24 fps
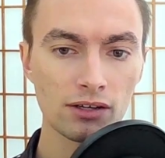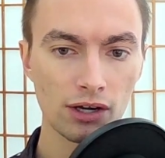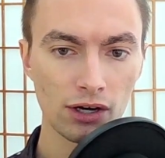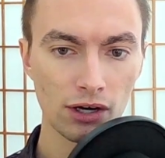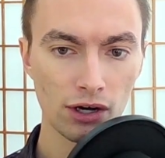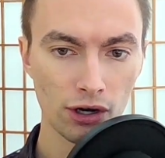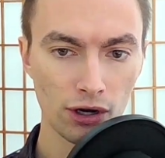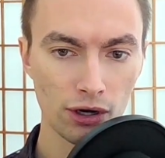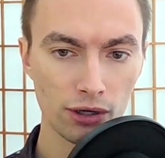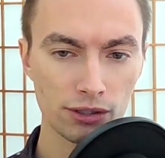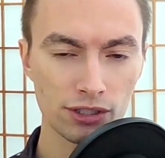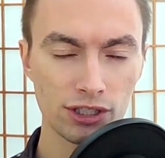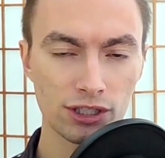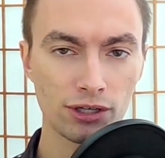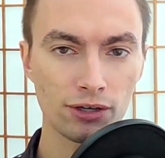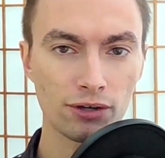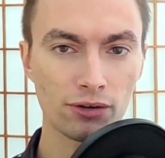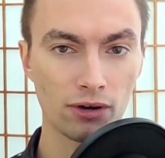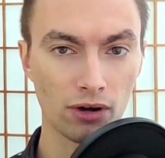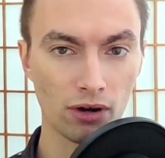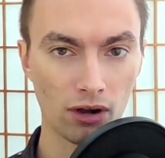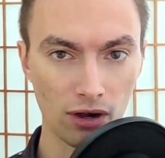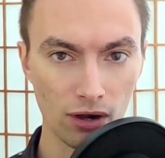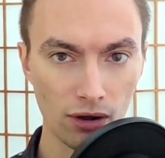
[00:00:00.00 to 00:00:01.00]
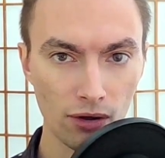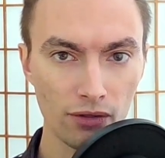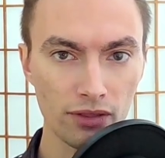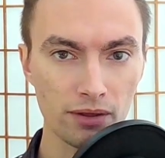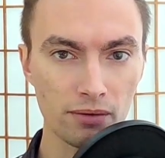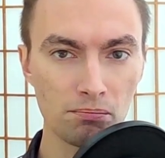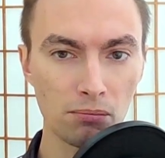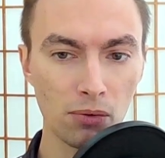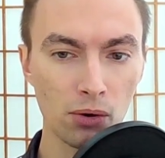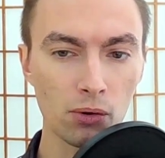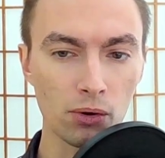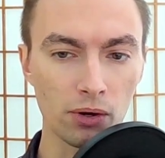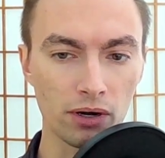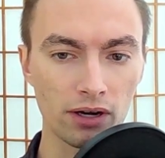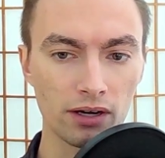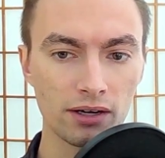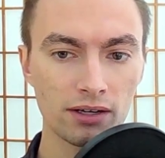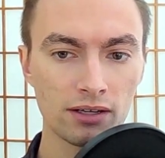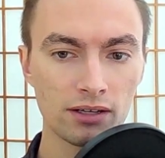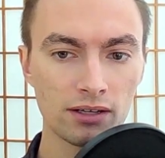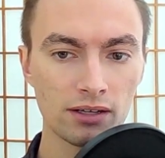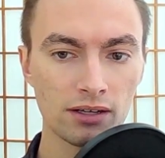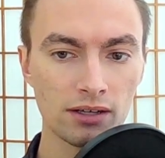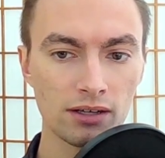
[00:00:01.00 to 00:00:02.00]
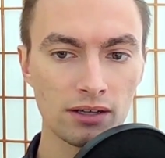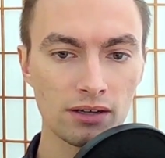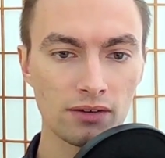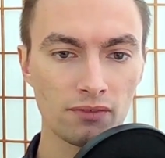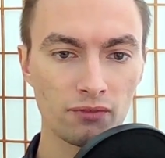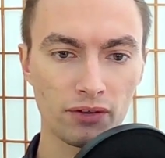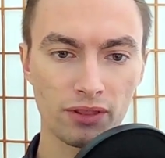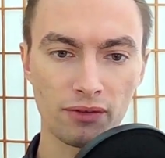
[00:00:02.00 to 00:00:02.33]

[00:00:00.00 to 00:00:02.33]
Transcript: hurts her all the more for